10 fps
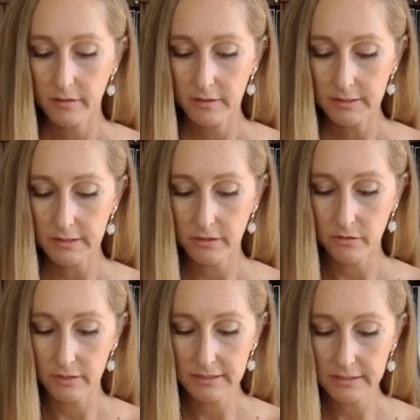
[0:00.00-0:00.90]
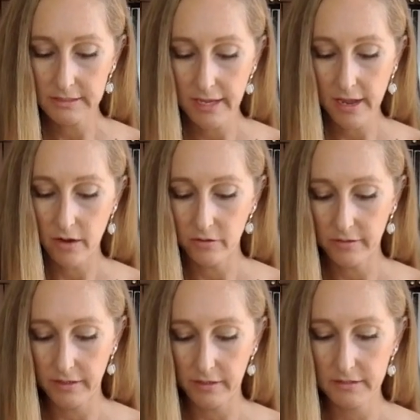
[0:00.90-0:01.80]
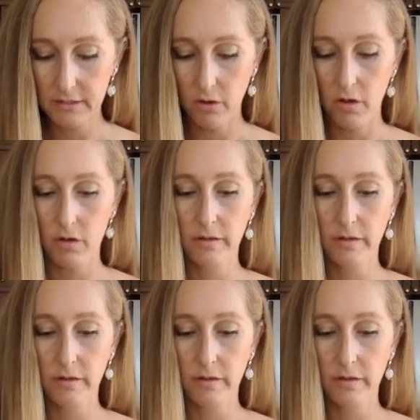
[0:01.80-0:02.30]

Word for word: So this is how these all